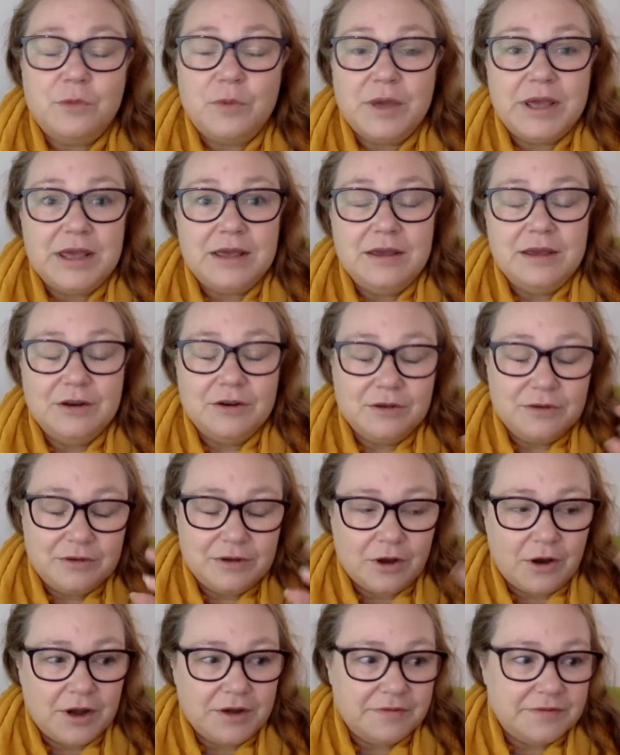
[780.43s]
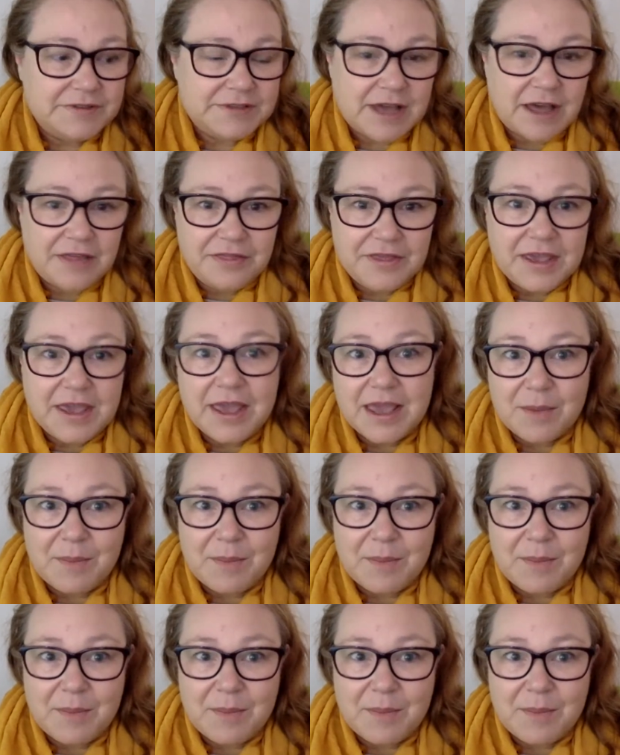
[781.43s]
or we, kind of start thinking